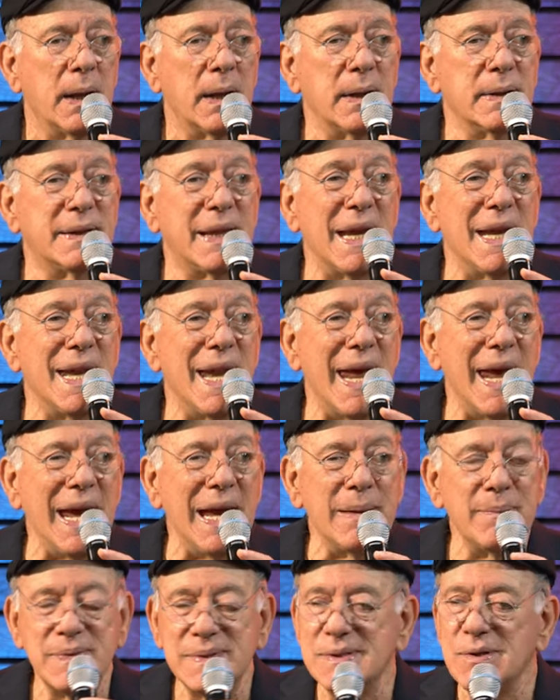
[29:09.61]
the
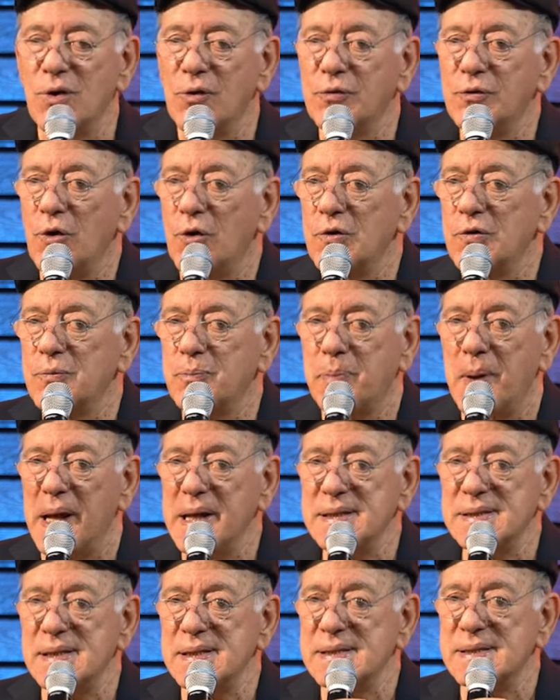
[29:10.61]
names of those
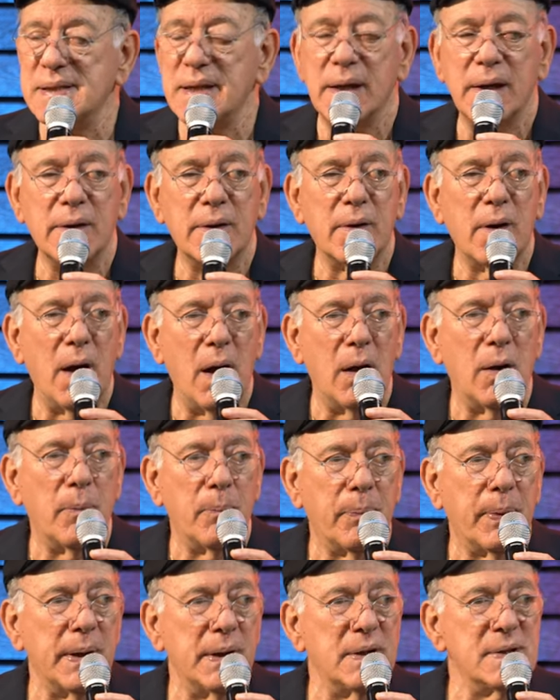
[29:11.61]
places there are
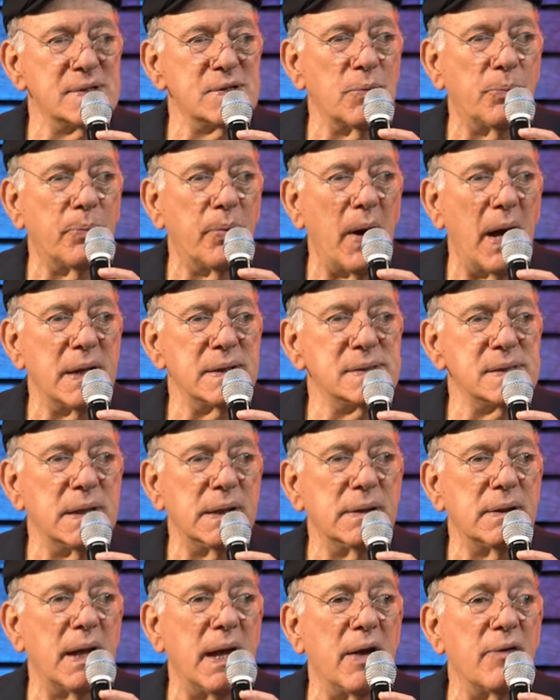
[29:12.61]
pretty
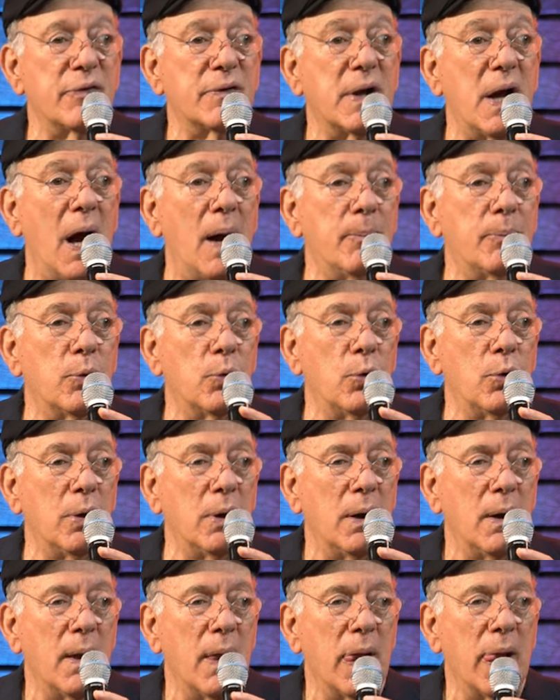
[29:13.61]
surprising. They have
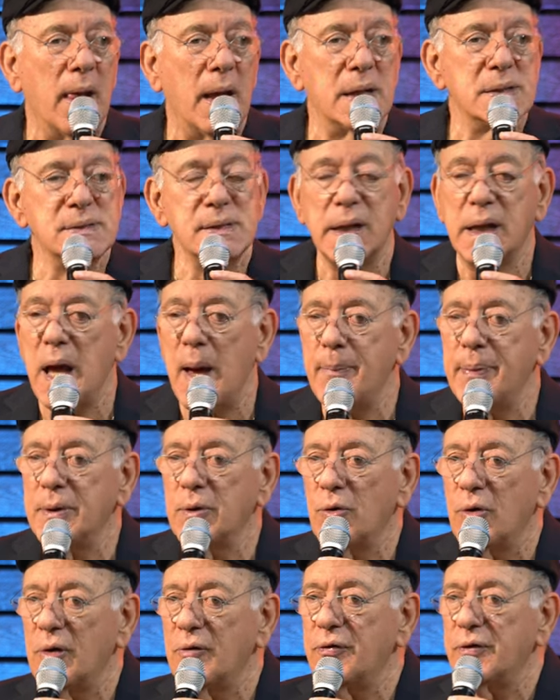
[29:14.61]
Kabul as the
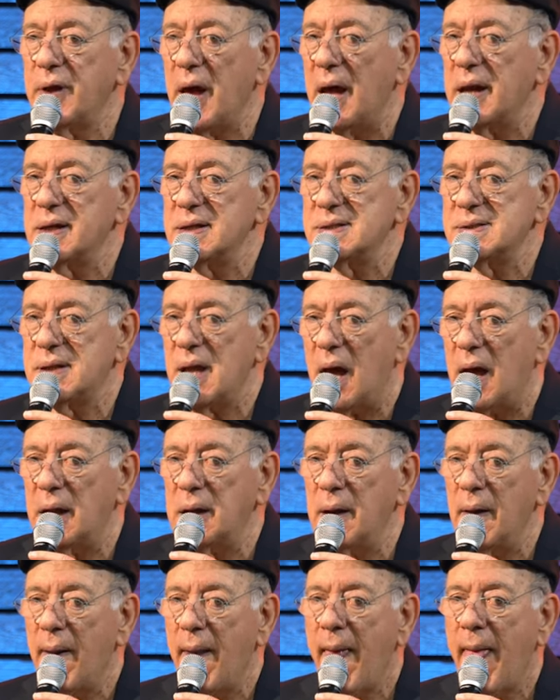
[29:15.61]
capital of
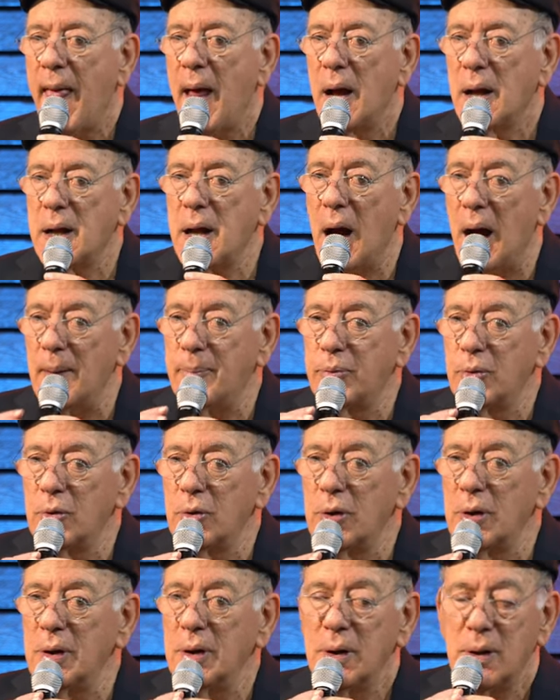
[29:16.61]
Afghanistan.
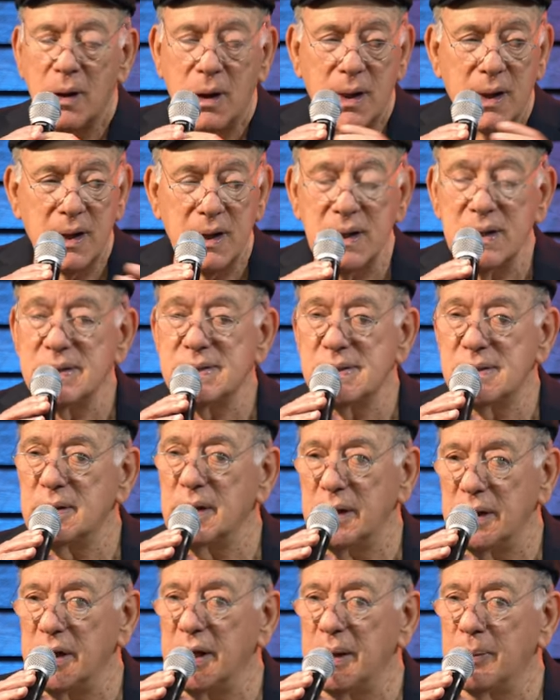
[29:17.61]
Kabul is
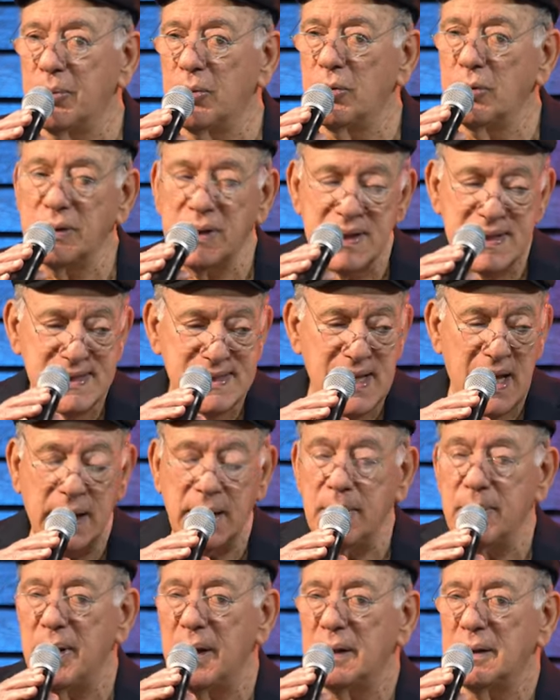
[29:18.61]
in Hebrew the
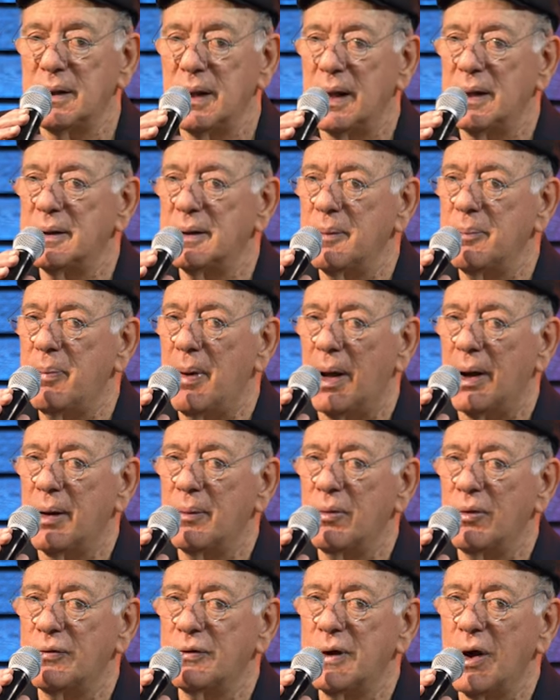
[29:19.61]
sediment and the
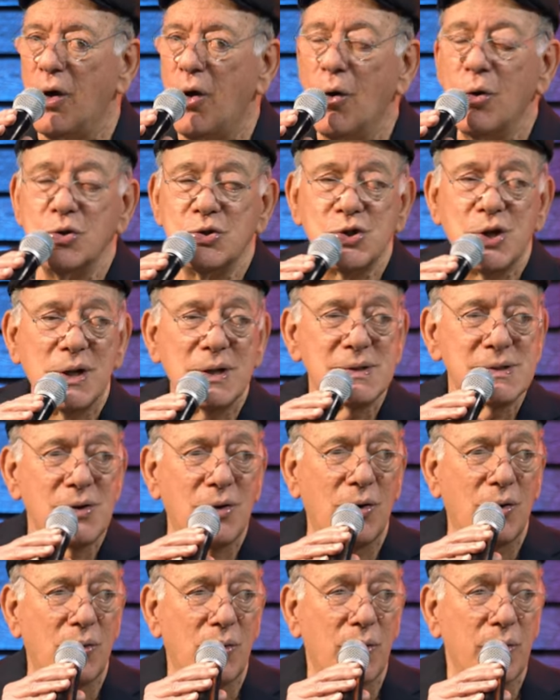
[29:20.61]
bottom of the oceans
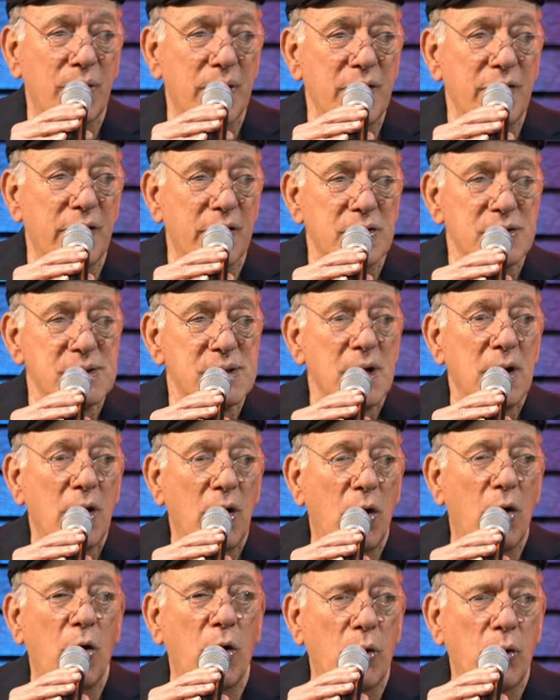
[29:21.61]
or rivers
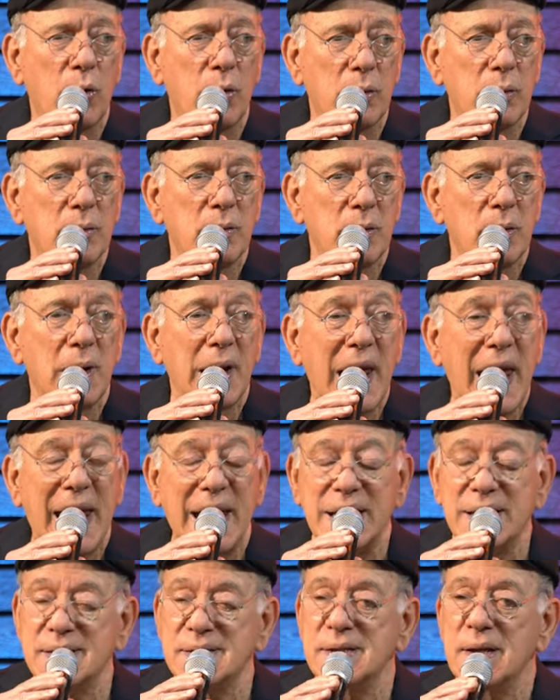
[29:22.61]
or
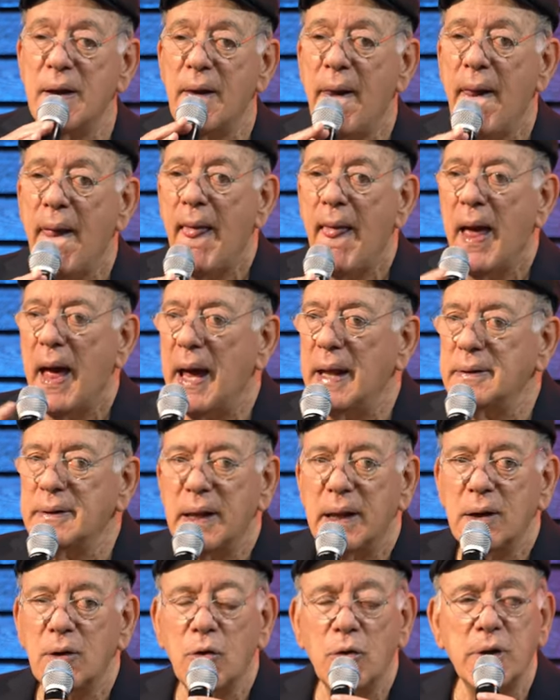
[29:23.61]
lakes. And
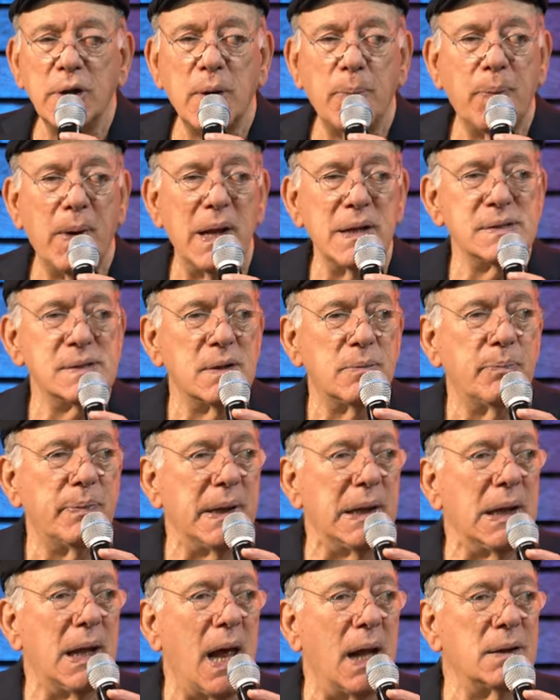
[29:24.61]
then look at the place that
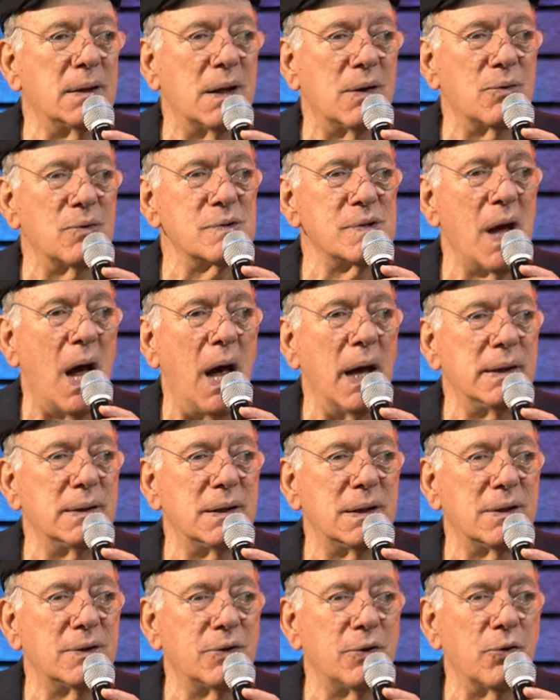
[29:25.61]
Bin Laden was
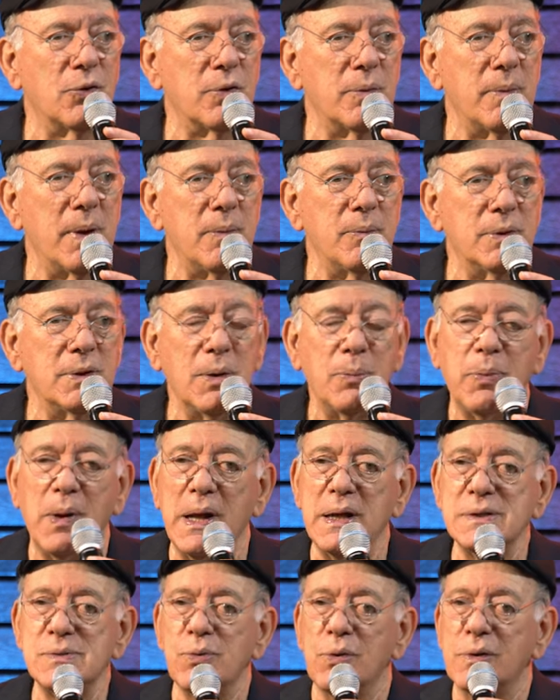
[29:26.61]
hiding. Do you remember the
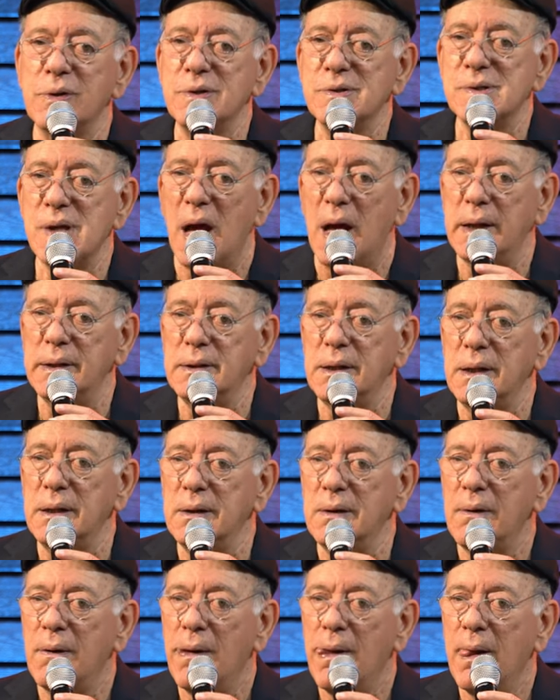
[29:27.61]
place where he's hiding?